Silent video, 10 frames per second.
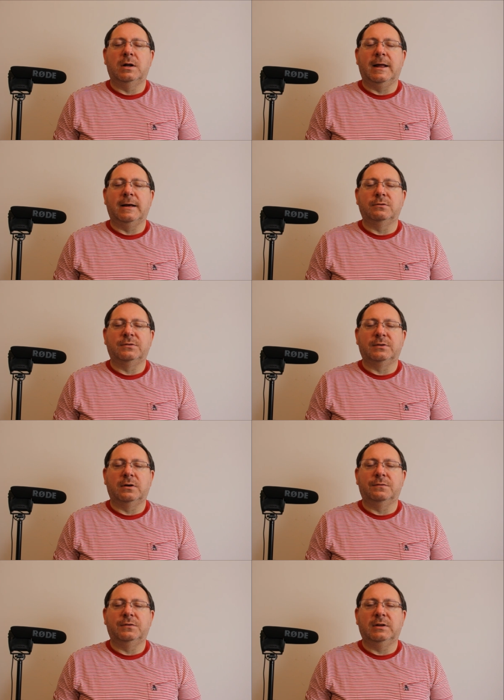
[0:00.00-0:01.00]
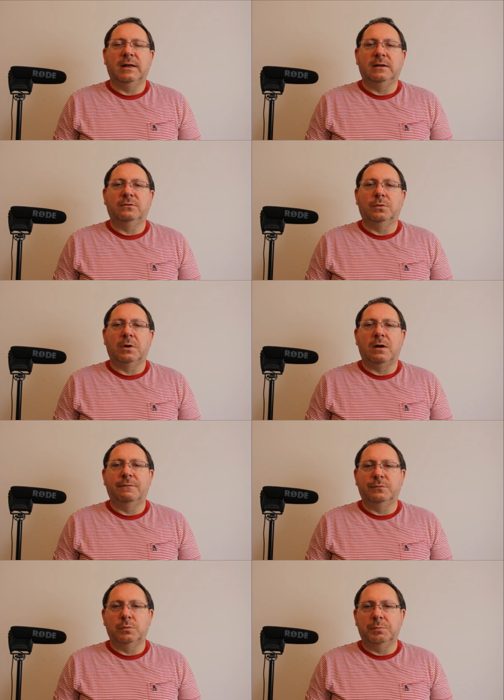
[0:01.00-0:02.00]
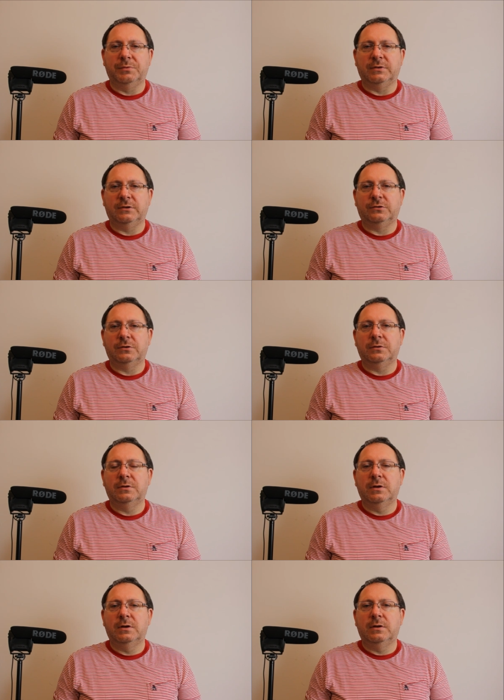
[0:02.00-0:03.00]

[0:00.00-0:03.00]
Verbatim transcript: Allow yourself to get into a comfortable position,